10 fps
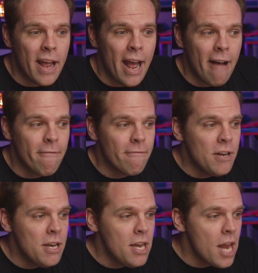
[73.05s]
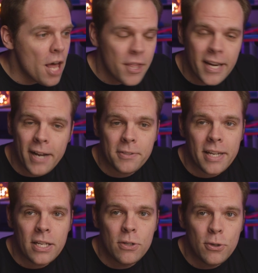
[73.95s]
have nothing else
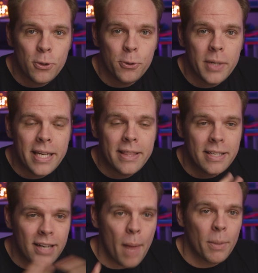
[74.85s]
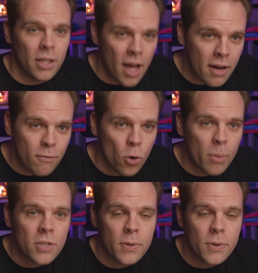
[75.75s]
I can do in the time allotted for me.